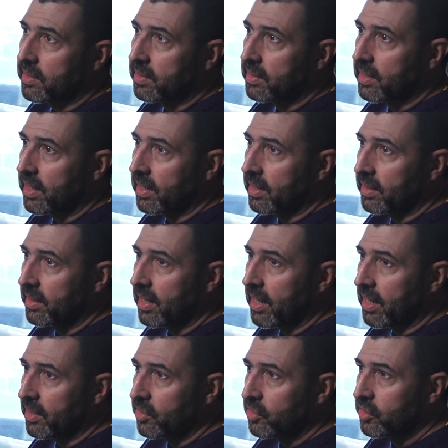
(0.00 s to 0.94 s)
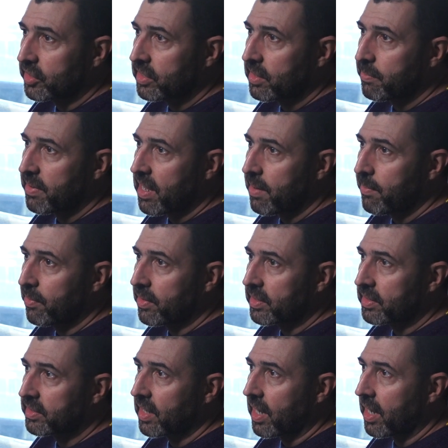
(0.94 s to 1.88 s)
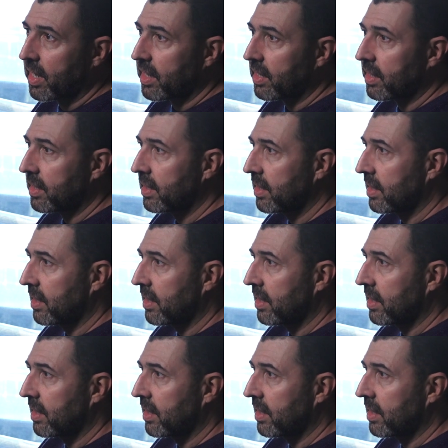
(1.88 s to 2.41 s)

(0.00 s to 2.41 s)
and just to be able to say,